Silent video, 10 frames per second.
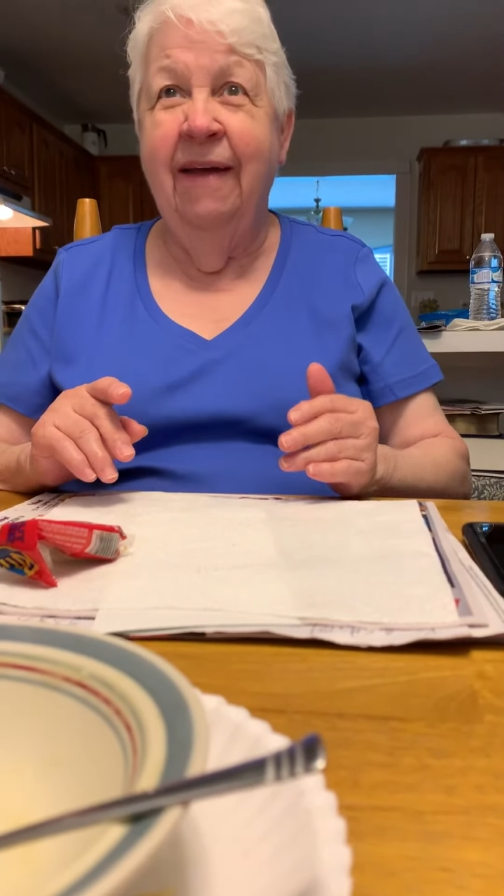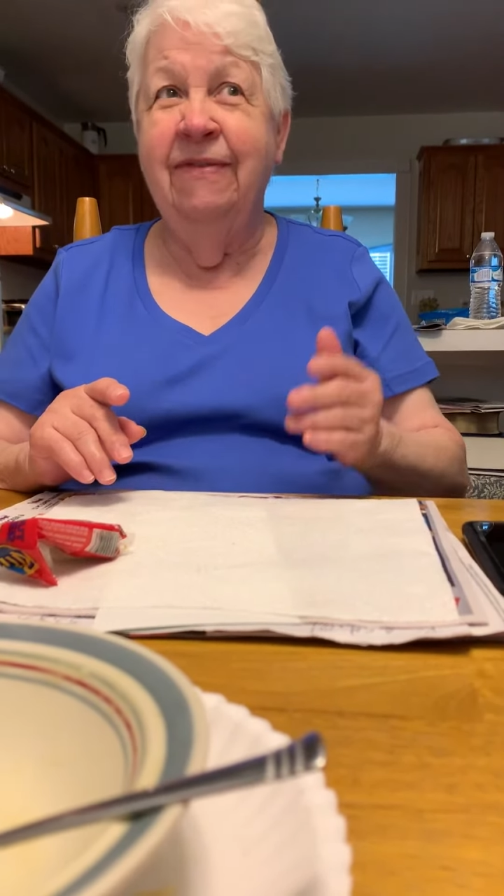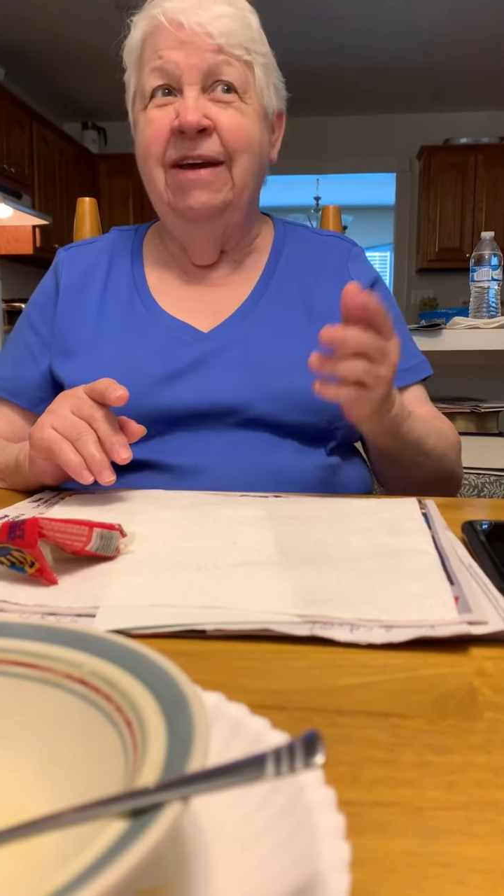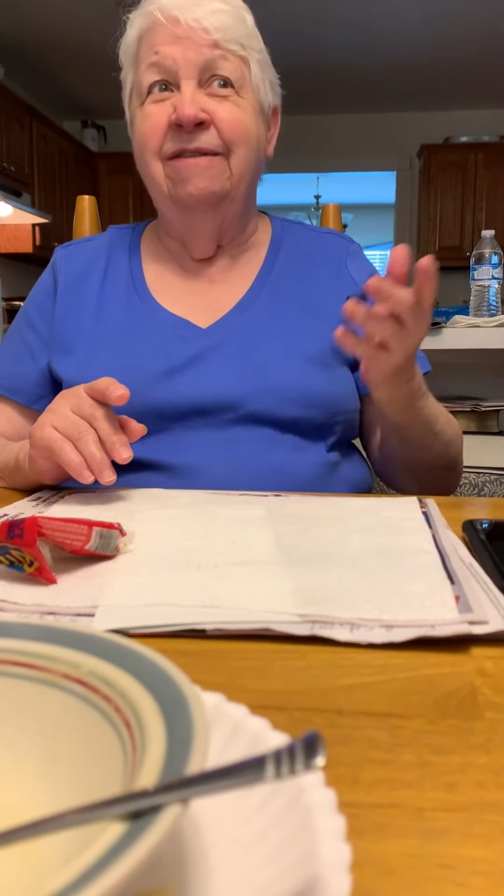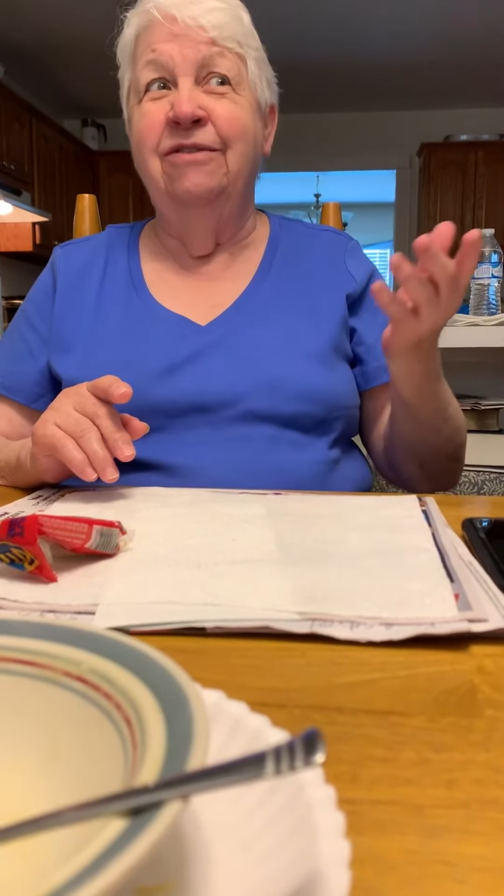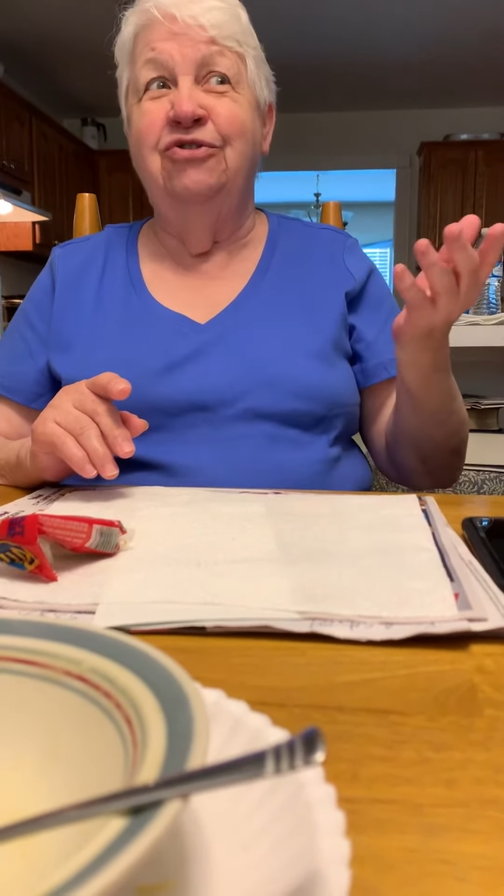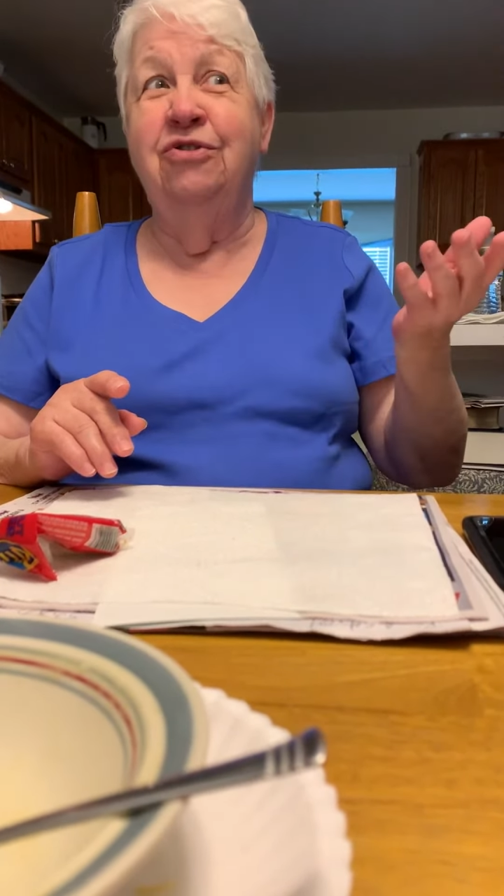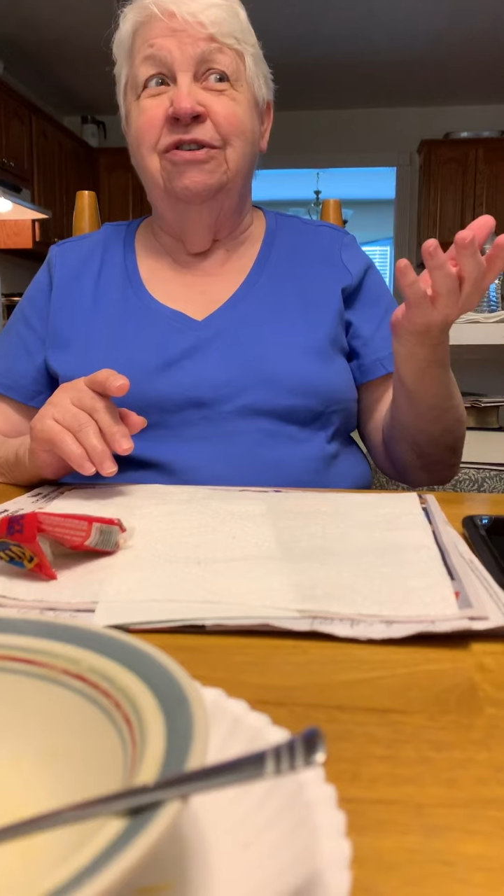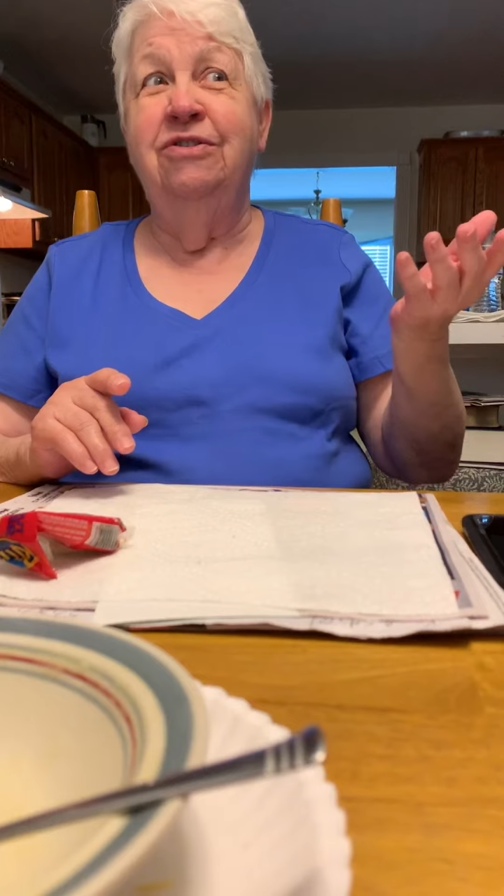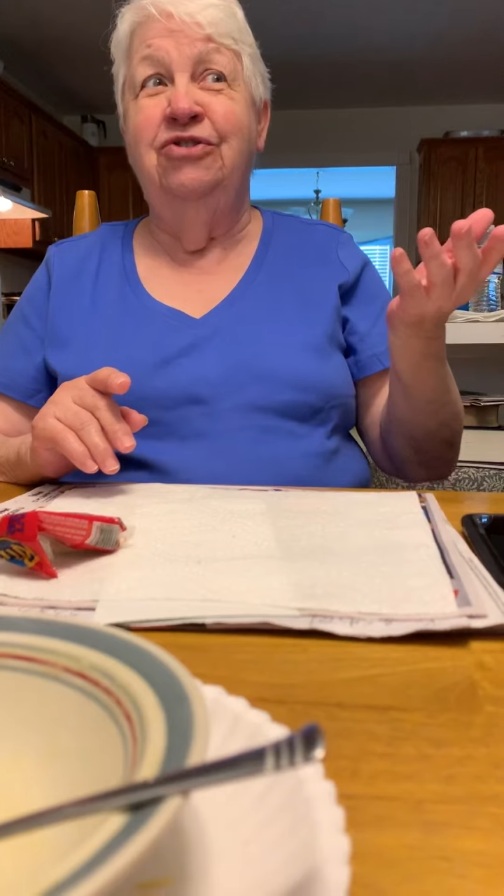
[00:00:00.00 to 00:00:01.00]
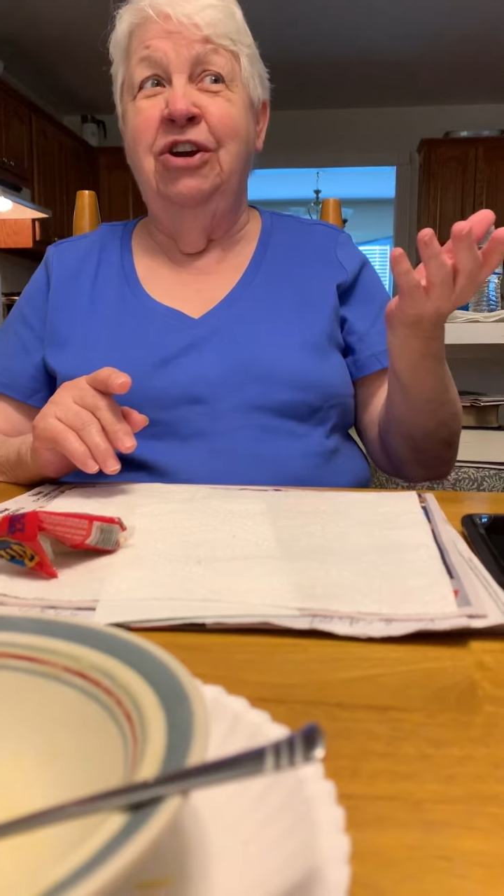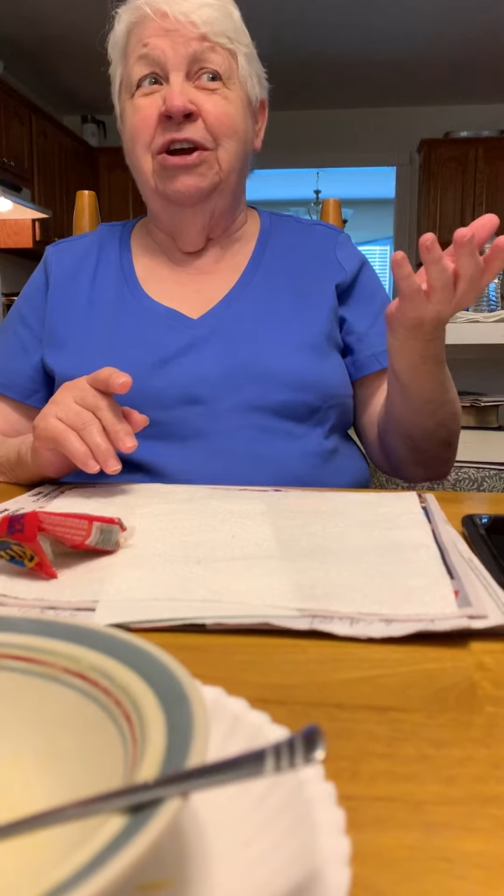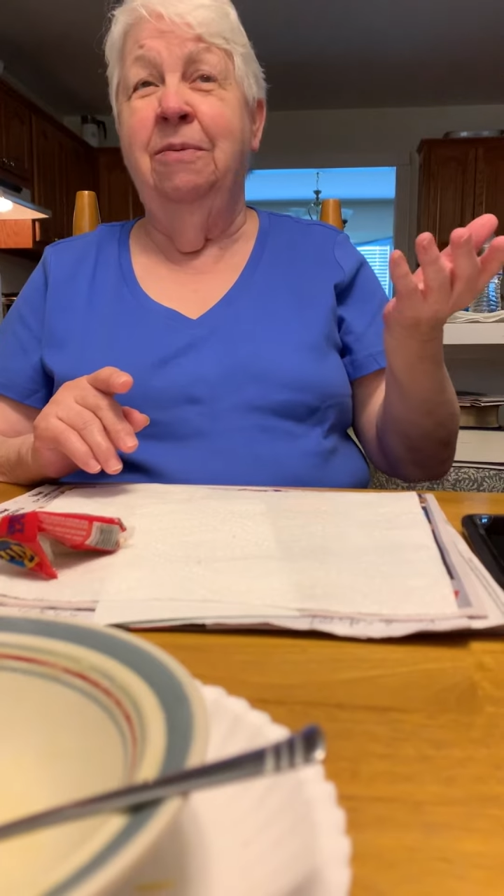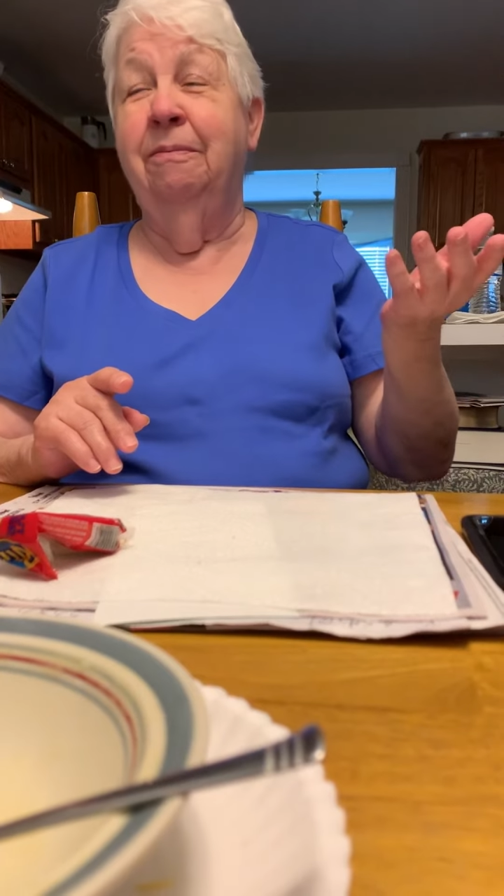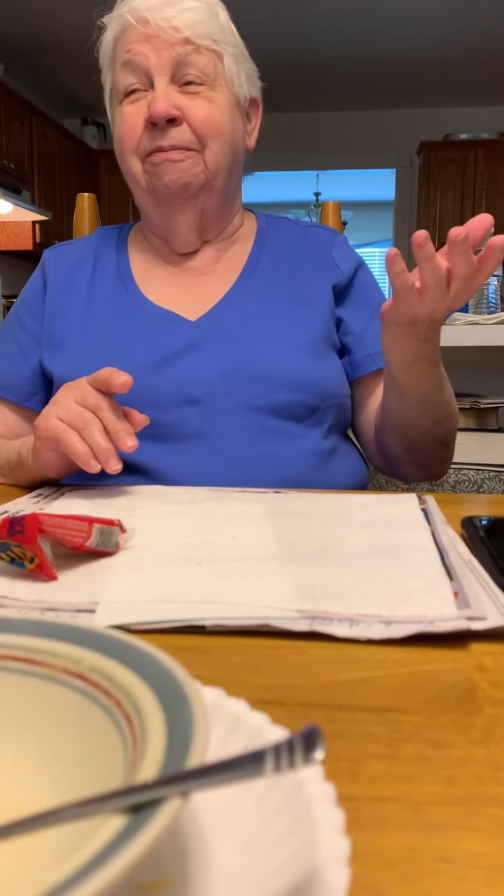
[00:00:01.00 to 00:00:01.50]
and then
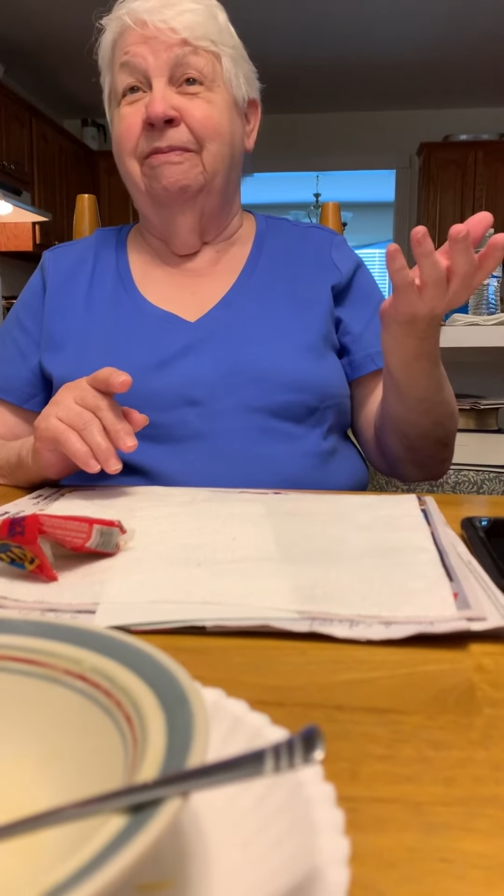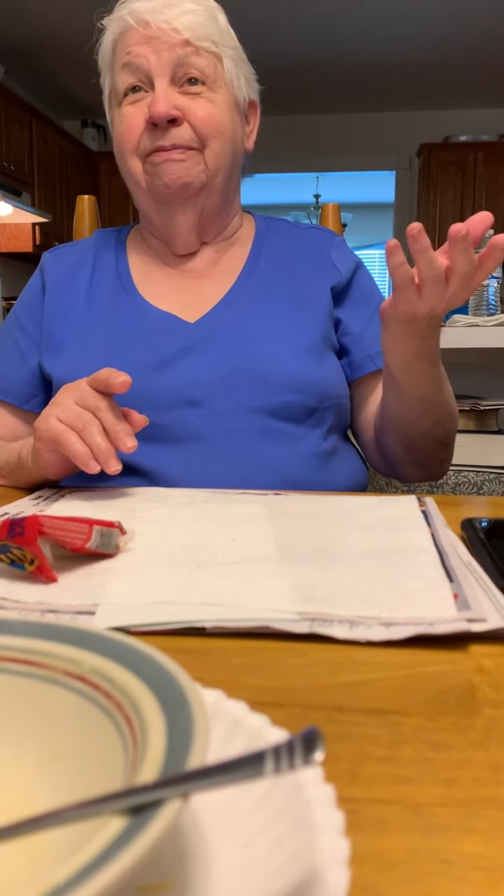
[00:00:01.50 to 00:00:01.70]
Jim,